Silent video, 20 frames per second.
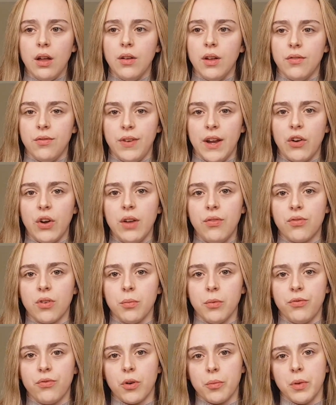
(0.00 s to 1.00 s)
very
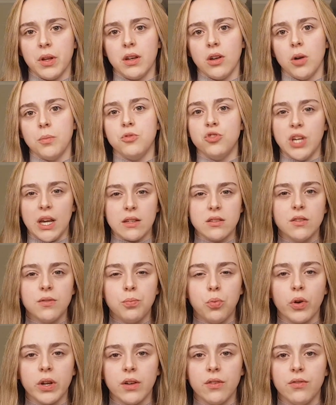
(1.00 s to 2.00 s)
from an objective
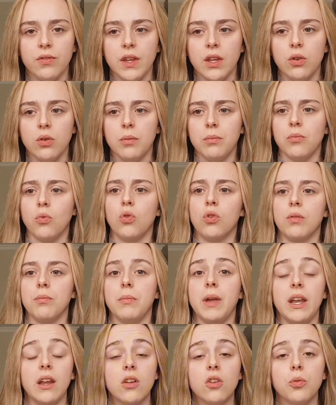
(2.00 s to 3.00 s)
point of view, more
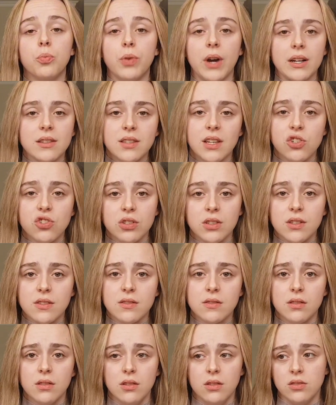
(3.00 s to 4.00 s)
medical
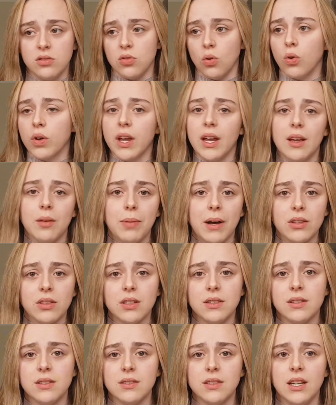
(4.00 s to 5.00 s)
practitioners talking about the
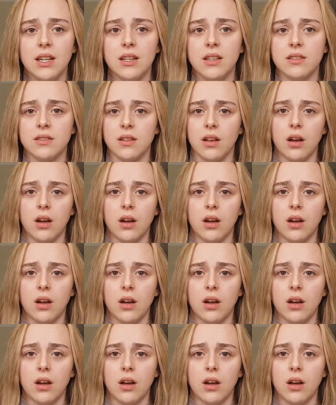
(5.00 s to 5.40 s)
disease,